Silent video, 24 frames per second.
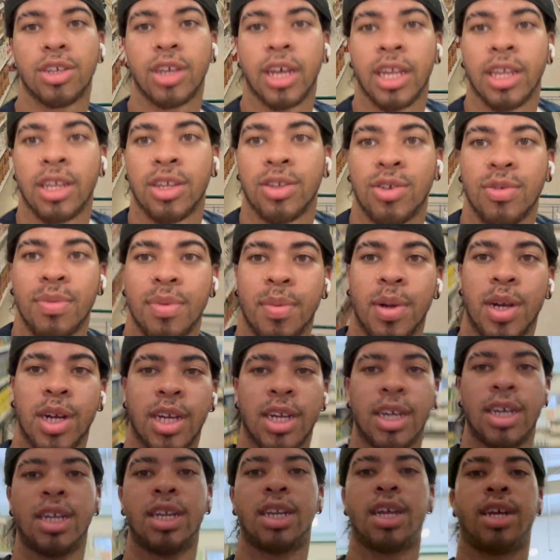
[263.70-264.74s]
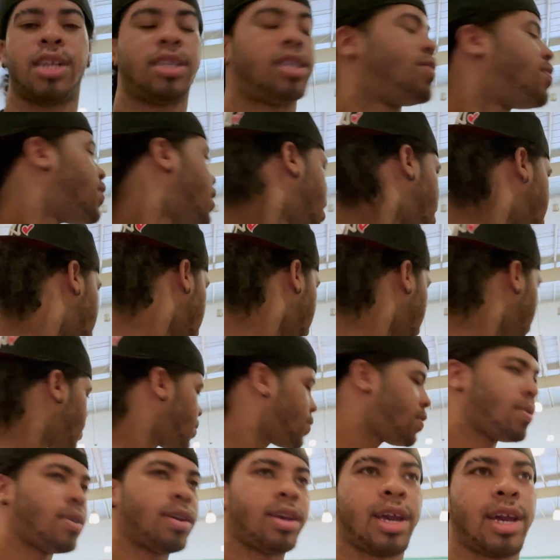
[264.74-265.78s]
in the supermarket right now,
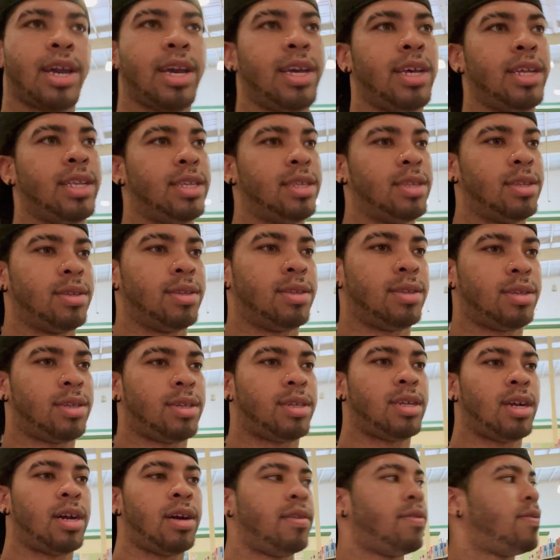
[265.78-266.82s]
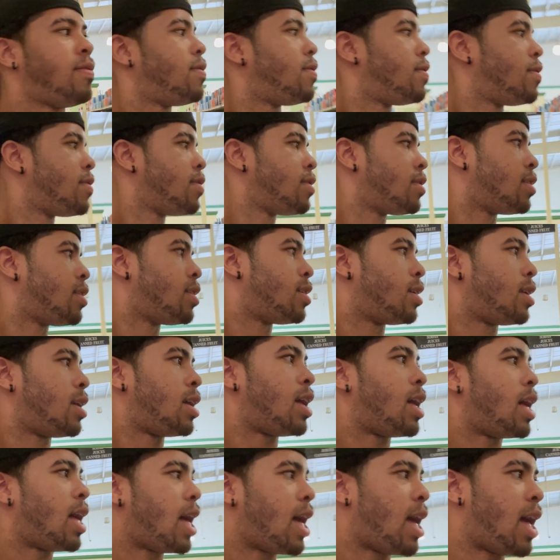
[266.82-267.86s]
getting stuff,
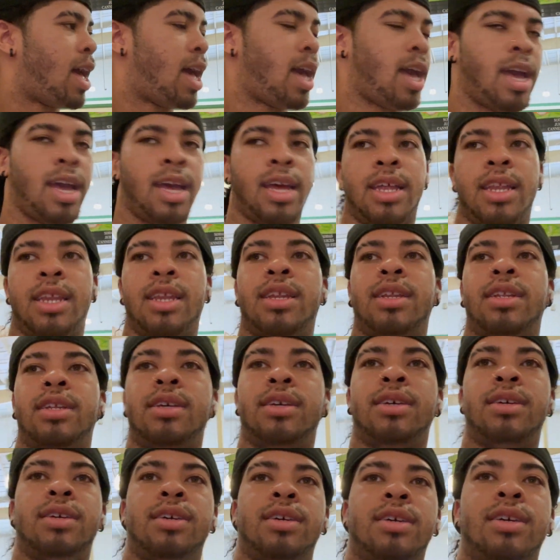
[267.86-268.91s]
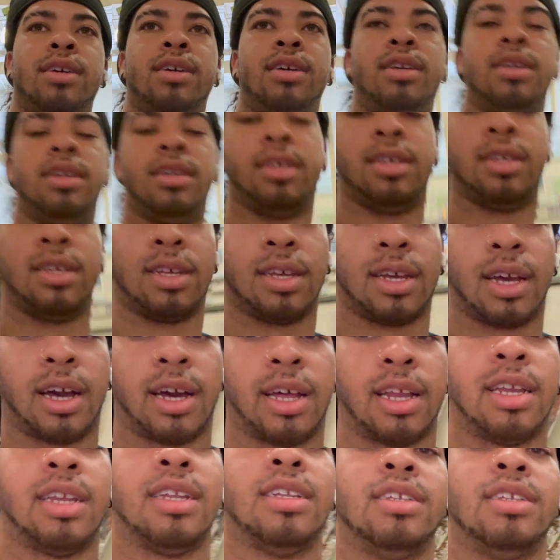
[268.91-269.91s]
and got